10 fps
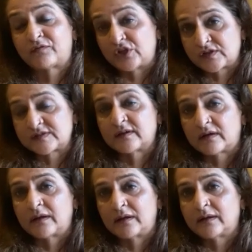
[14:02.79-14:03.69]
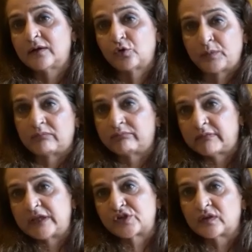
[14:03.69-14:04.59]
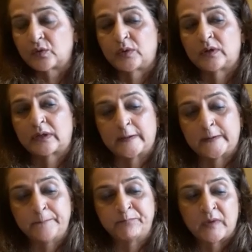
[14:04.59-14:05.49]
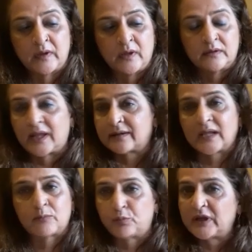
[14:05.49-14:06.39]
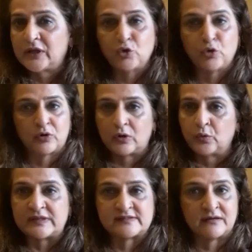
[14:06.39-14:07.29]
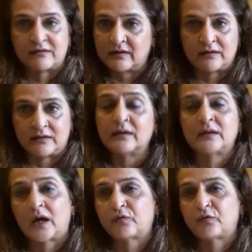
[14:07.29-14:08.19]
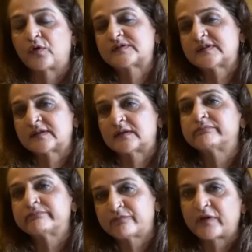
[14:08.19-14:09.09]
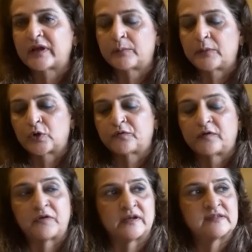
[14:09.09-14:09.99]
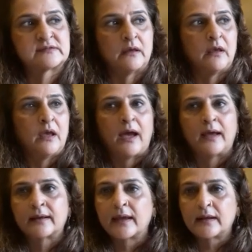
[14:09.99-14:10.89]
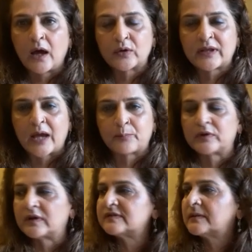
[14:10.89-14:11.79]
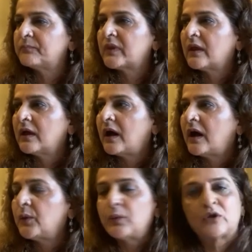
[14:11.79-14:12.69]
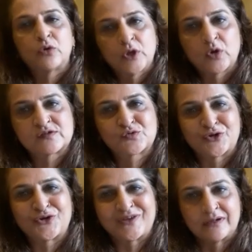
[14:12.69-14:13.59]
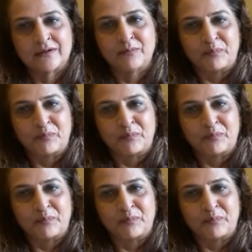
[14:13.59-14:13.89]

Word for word: teachers here in India to be teaching the work here. That time, nobody knew about Louise here in India. Now, of course, there's a fair amount of awareness. And again, how it happened is I went to a yoga studio here